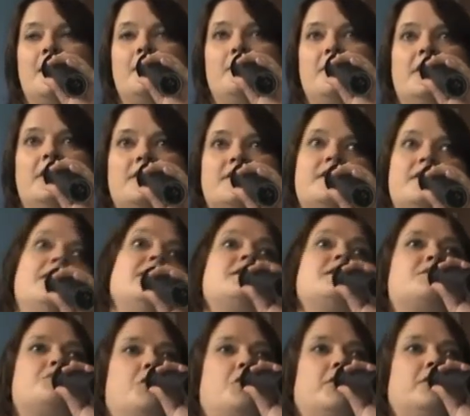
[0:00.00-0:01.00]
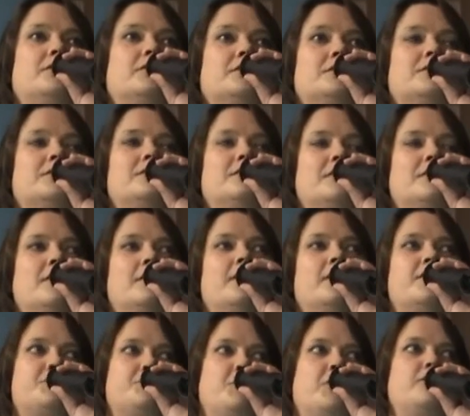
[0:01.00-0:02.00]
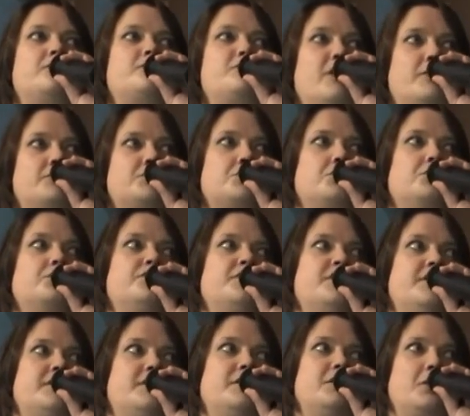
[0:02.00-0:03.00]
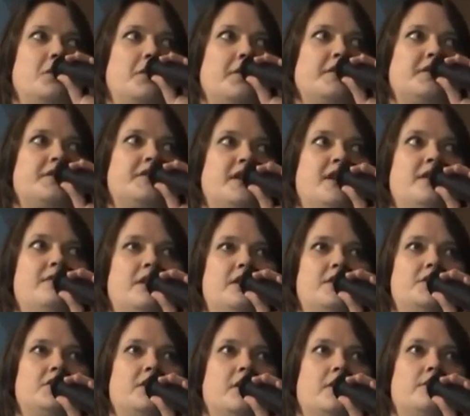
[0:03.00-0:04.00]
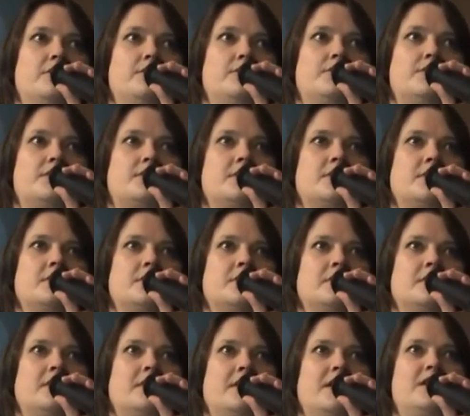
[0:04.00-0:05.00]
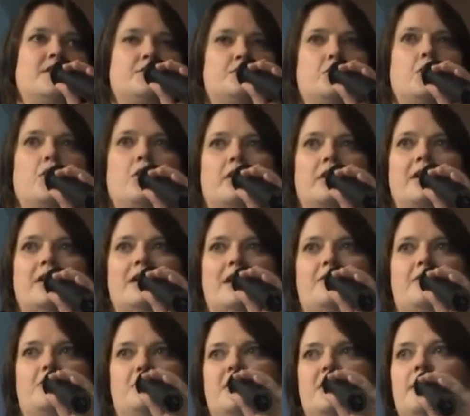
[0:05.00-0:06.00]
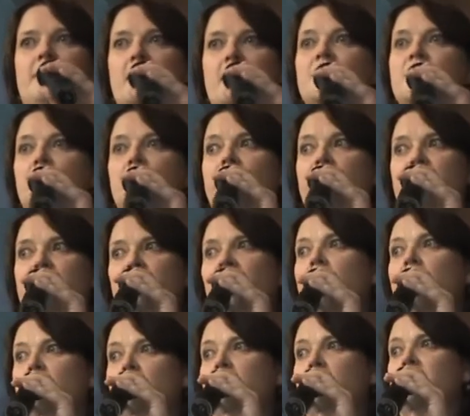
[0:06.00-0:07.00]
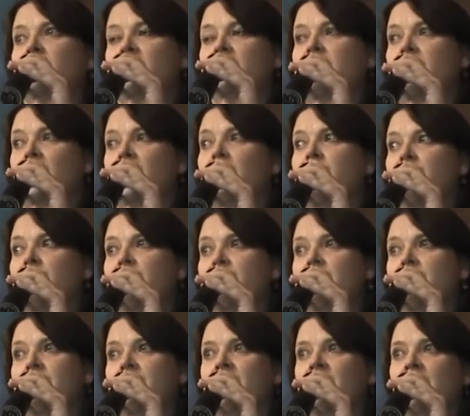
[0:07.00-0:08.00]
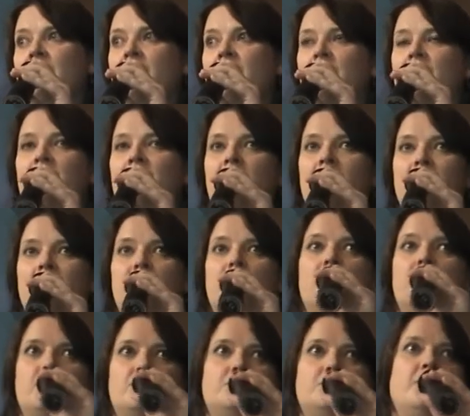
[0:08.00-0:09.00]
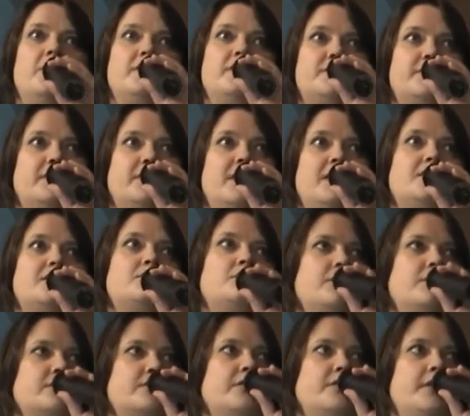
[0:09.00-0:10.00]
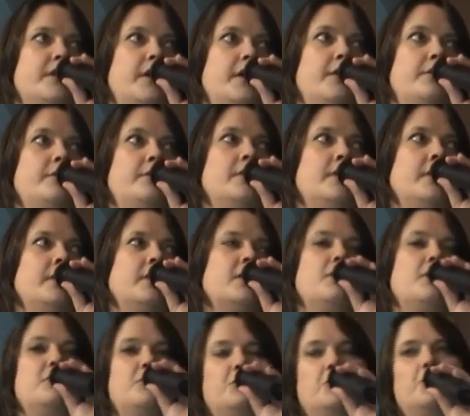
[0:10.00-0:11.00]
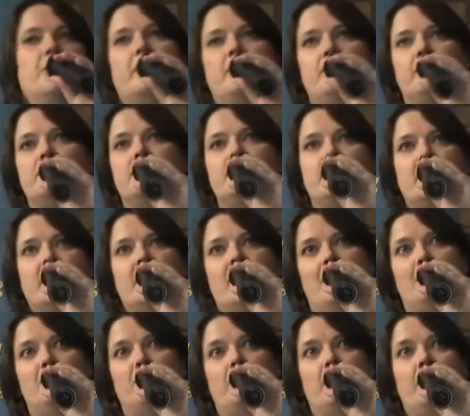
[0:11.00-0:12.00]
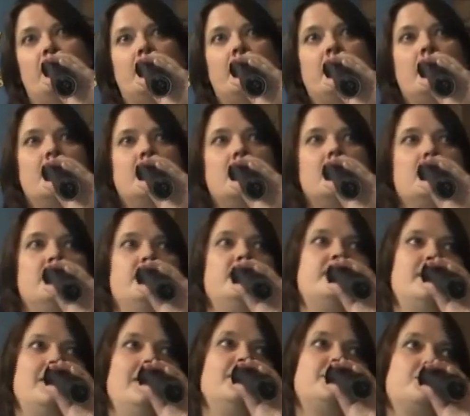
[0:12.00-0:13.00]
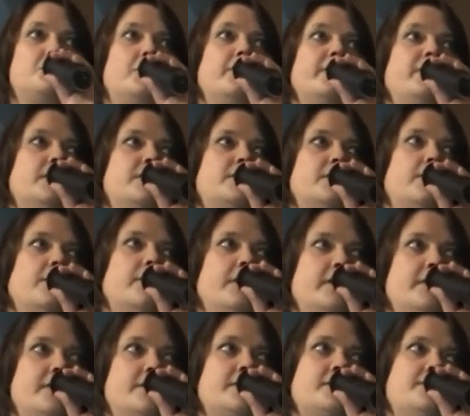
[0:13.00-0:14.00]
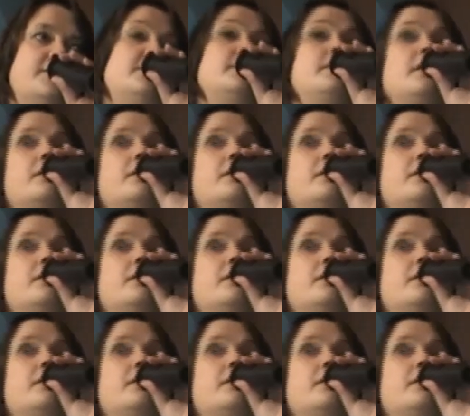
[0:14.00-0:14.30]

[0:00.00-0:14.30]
because that's what I suppose most haunted and a lot of the TV shows is what everybody thinks of as paranormal investigations. Knock twice for yes, once for no. Come and walk in front of the camera. Can you tell us why you died? Do you